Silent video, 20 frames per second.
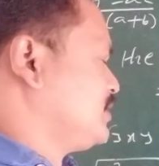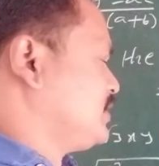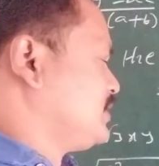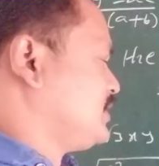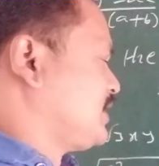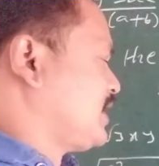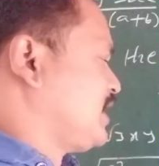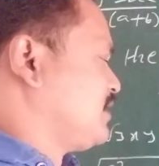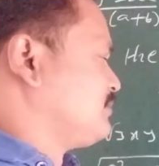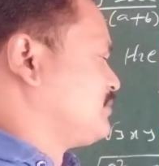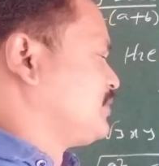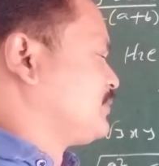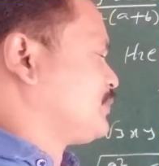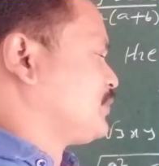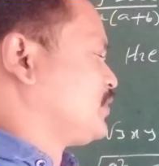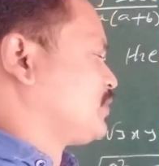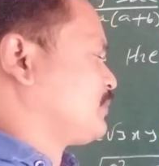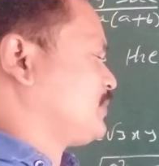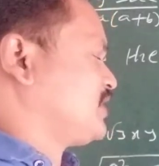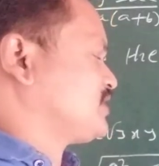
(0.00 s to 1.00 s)
9 by
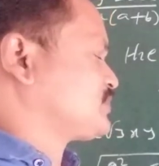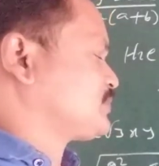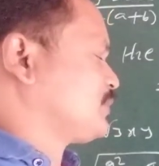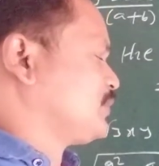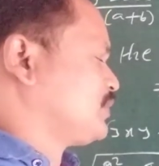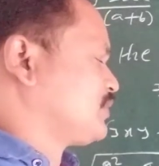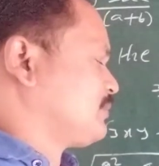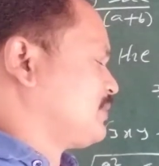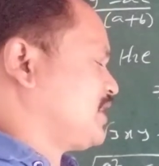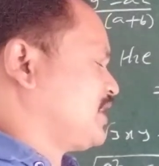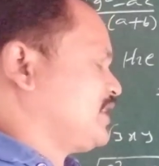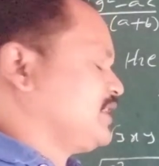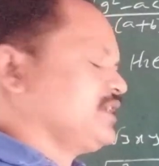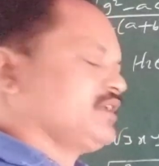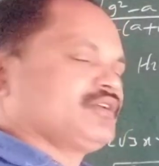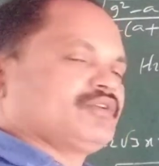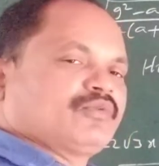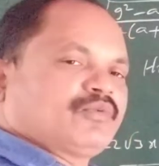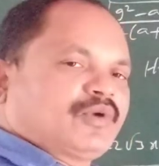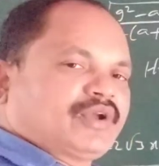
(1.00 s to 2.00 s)
4 plus 4
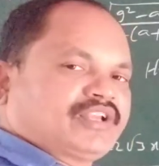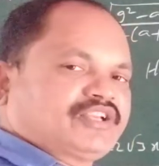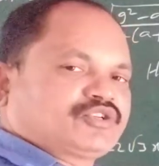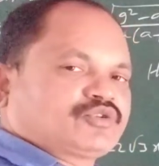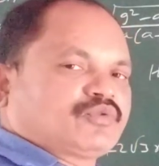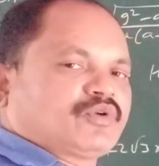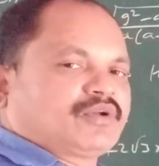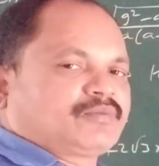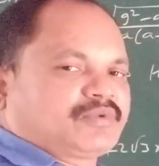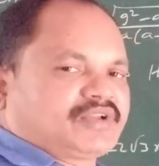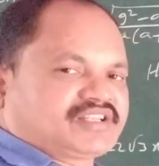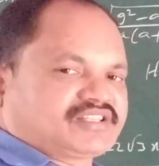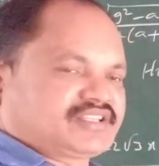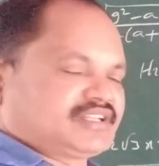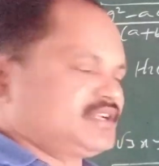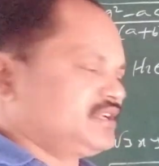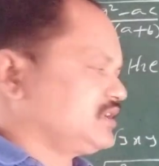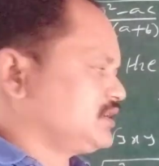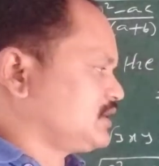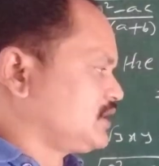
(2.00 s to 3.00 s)
by 1 into 1
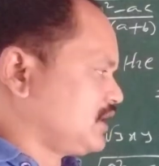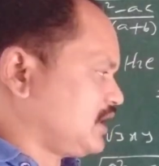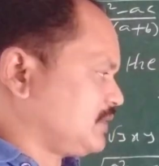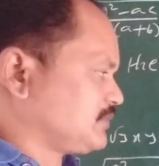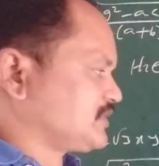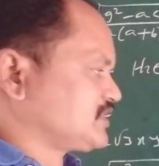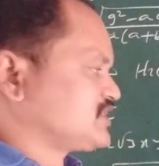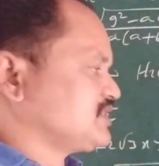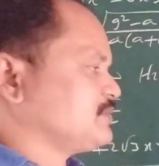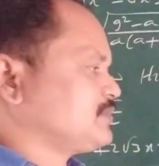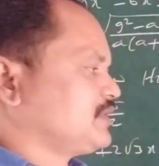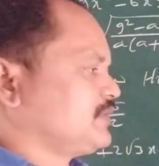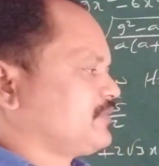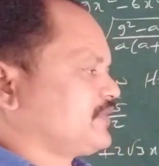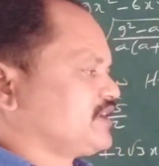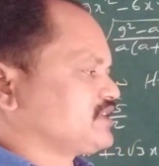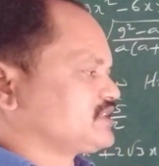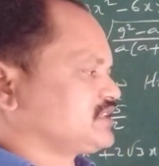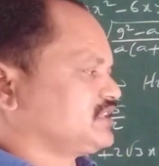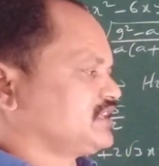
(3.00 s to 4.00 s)
plus 3. After
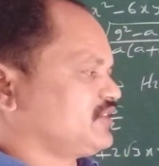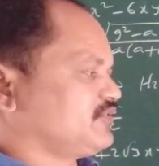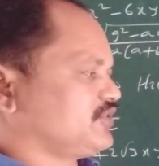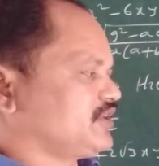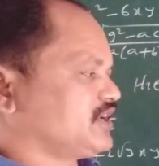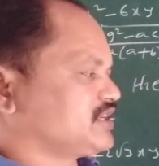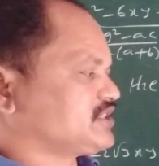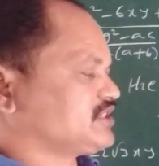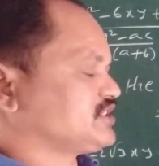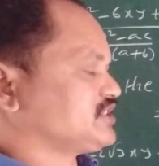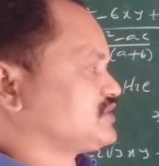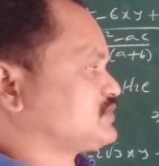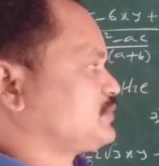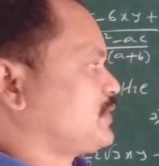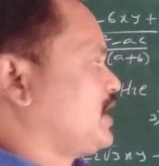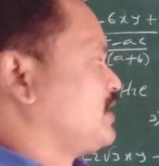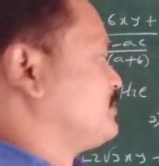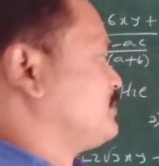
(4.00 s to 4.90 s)
simplification, then we get it is 5